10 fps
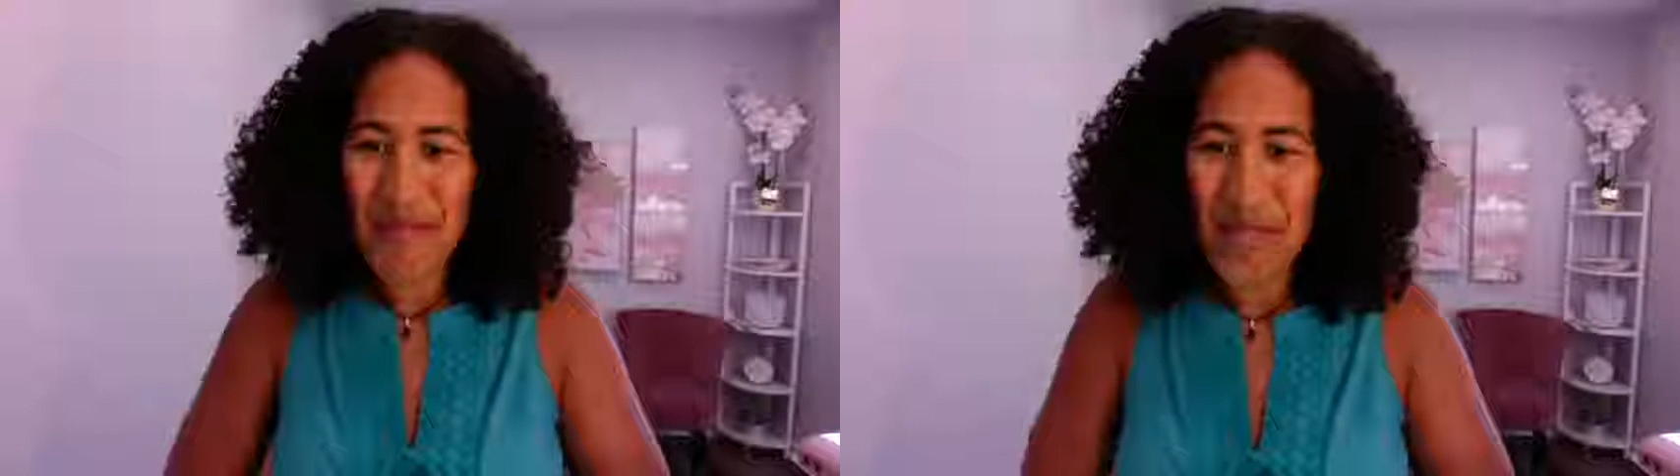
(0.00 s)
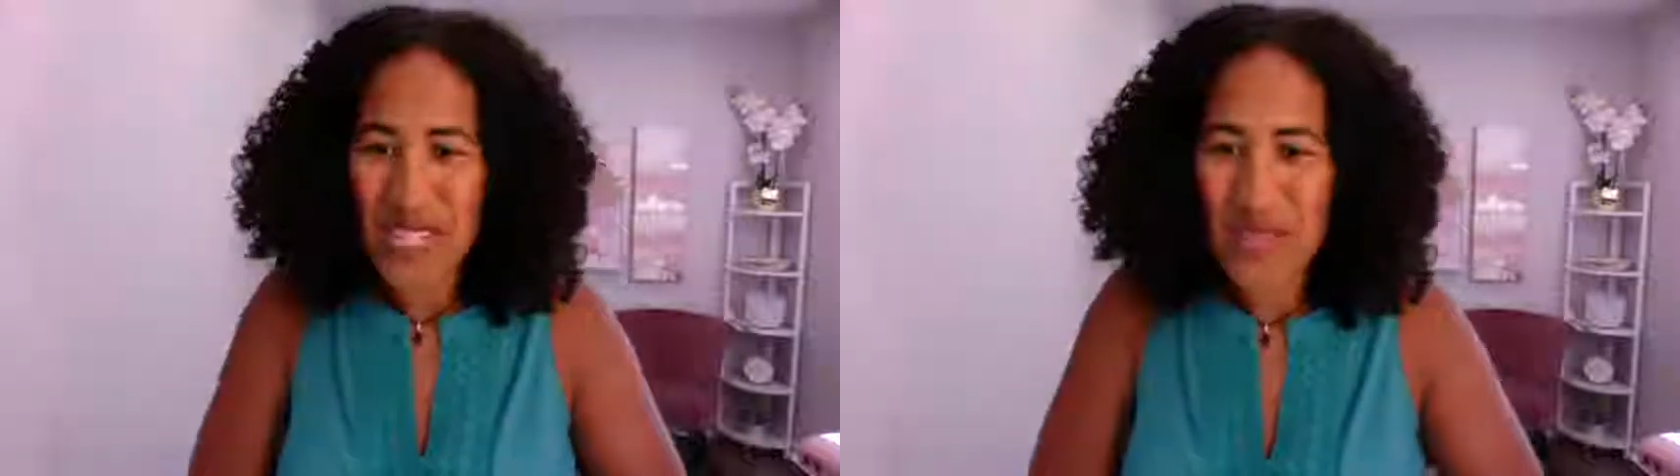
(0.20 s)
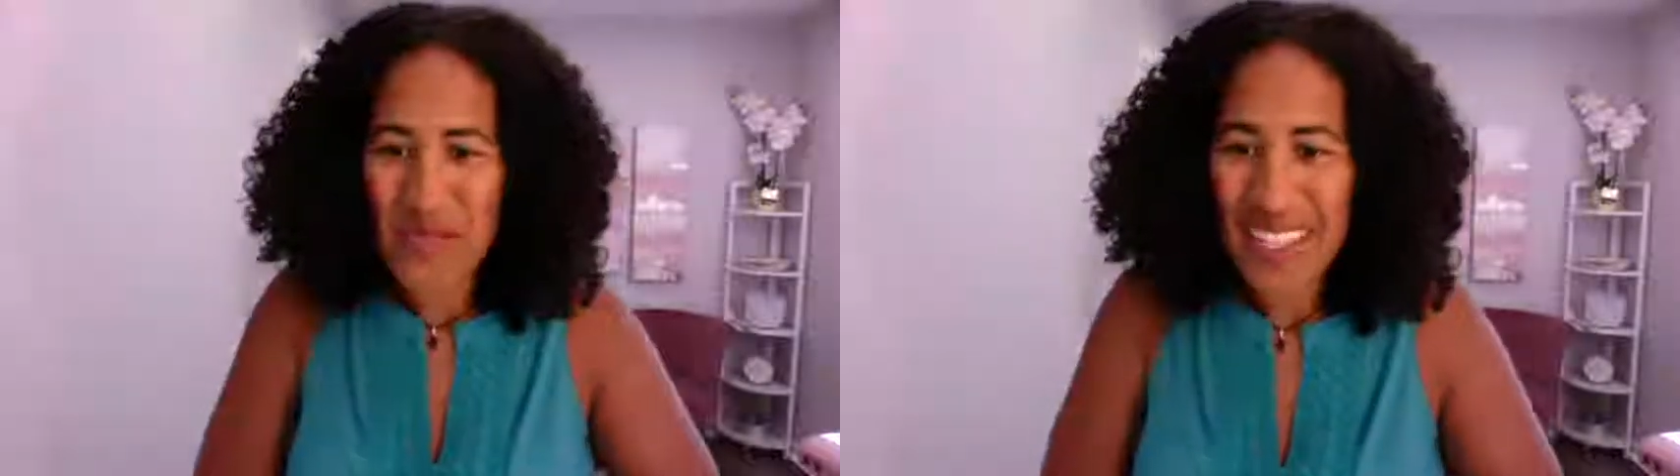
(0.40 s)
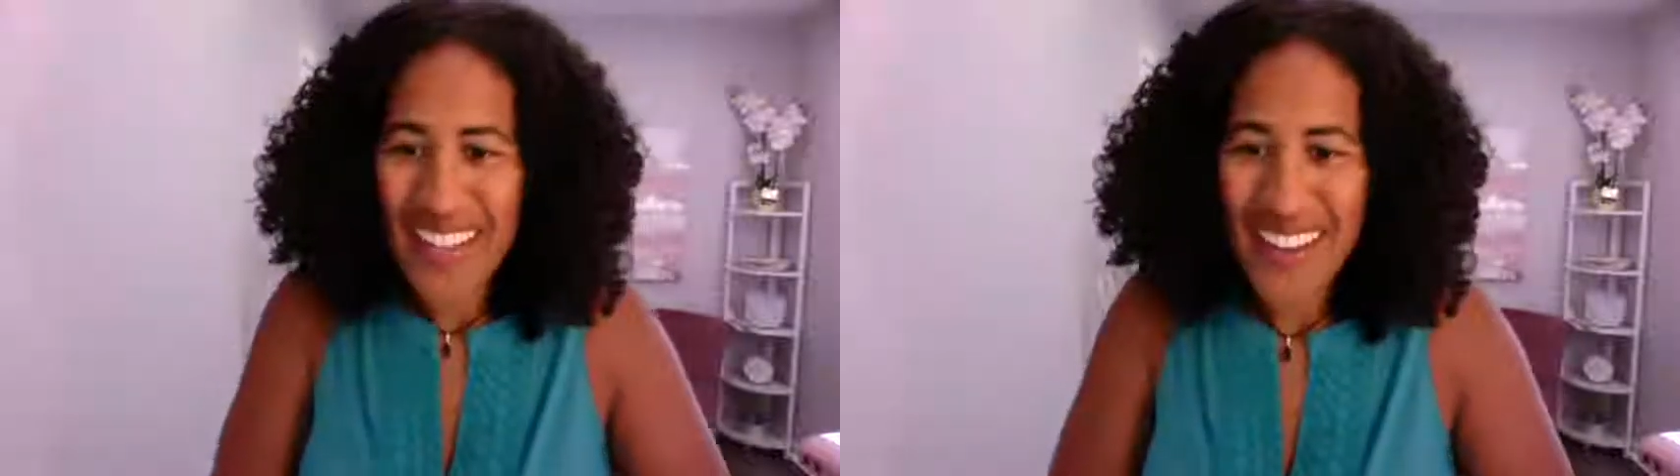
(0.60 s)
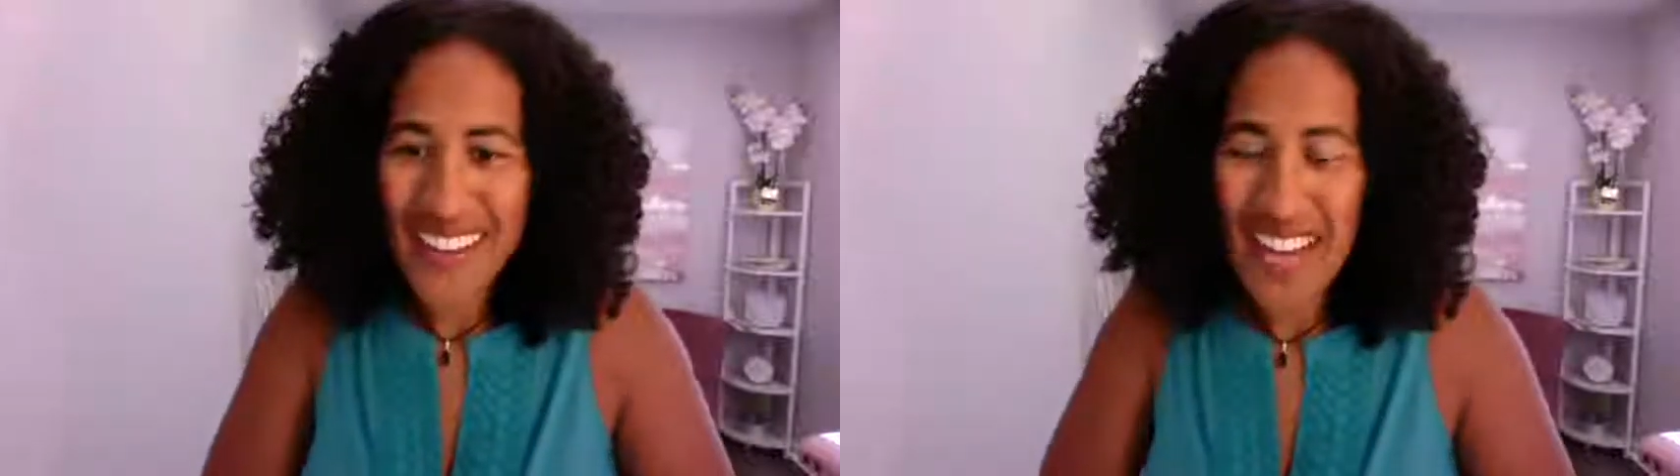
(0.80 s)
Rachel
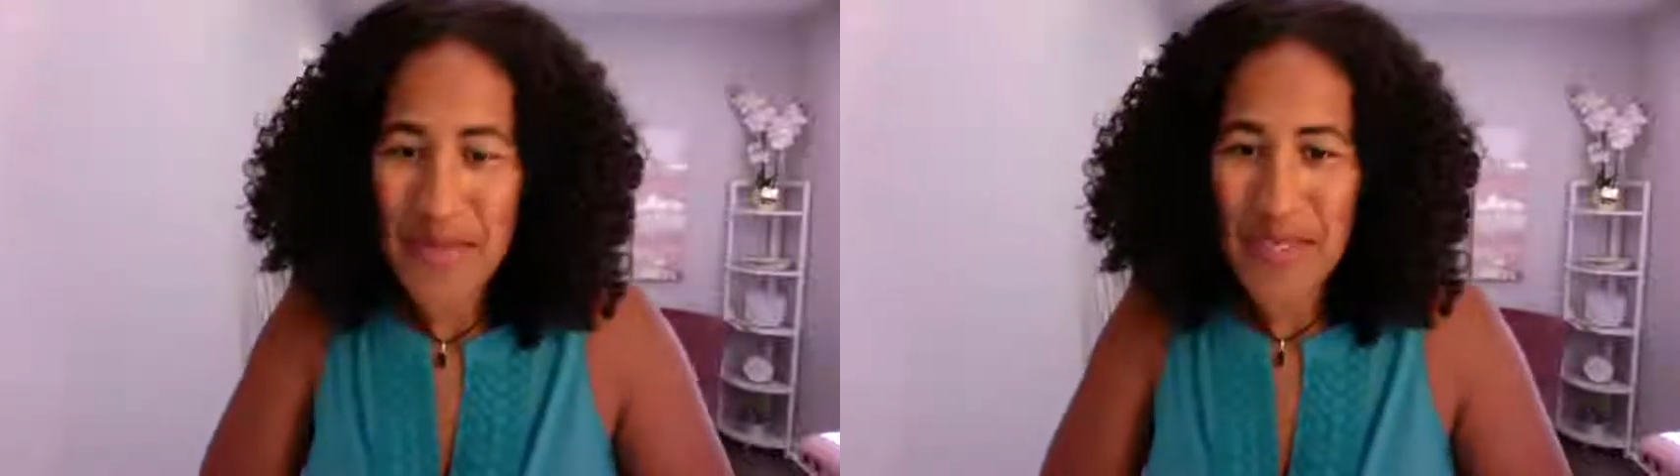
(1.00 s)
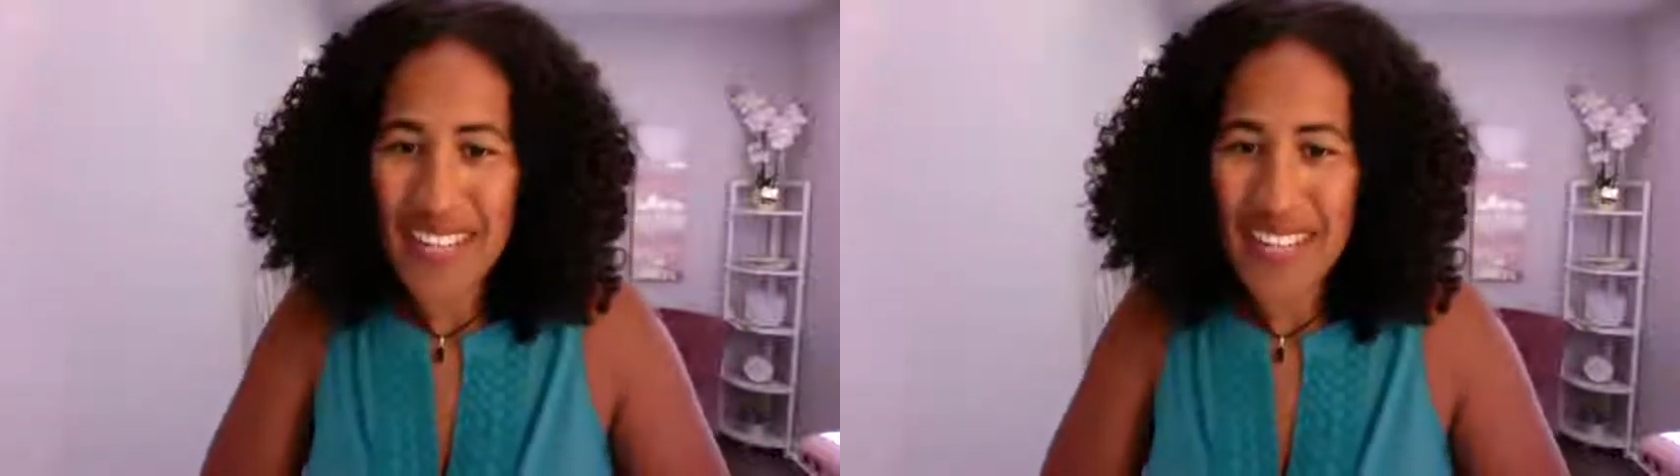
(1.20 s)
McLeod. I'm a